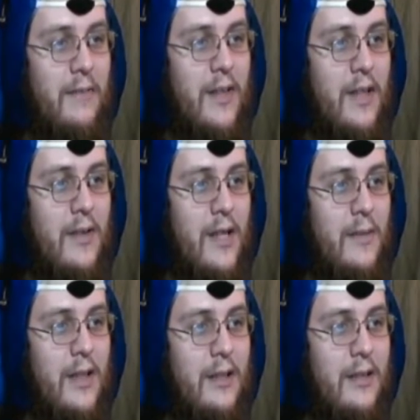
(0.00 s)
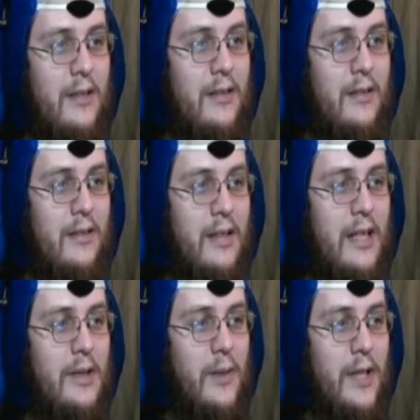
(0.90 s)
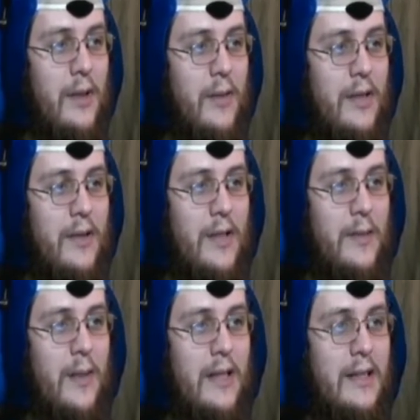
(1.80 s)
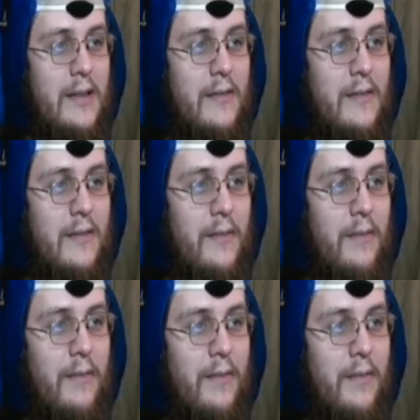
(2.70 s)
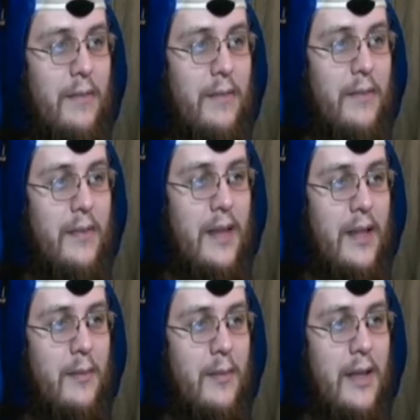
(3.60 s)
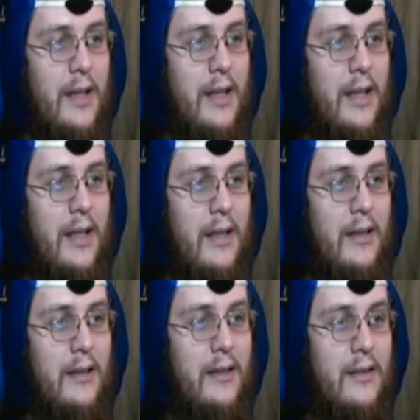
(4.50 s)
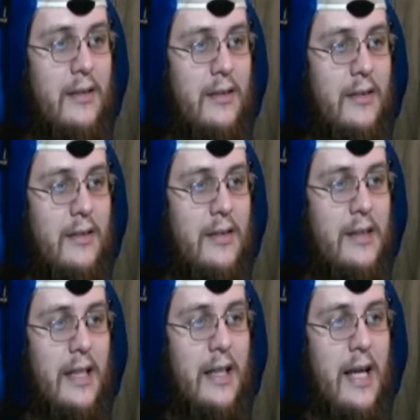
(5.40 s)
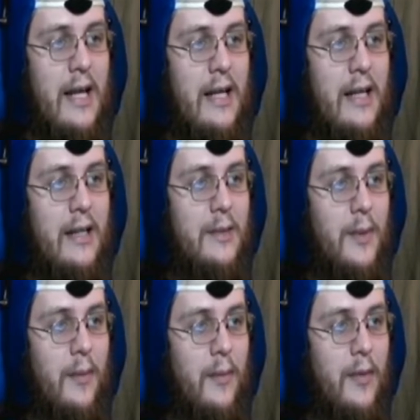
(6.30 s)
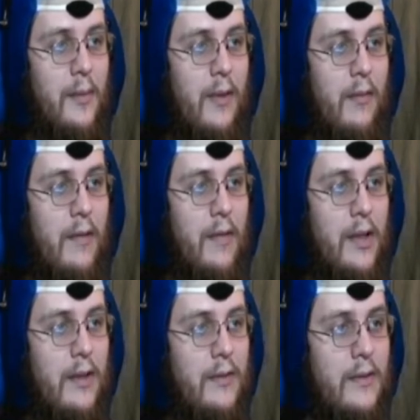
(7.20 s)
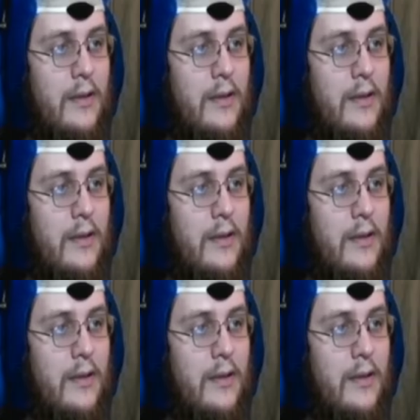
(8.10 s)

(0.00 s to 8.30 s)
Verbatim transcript: You know what I mean? I just wish they weren't so expensive, but yeah, because like Edd n Eddy is probably one of my favorite shows.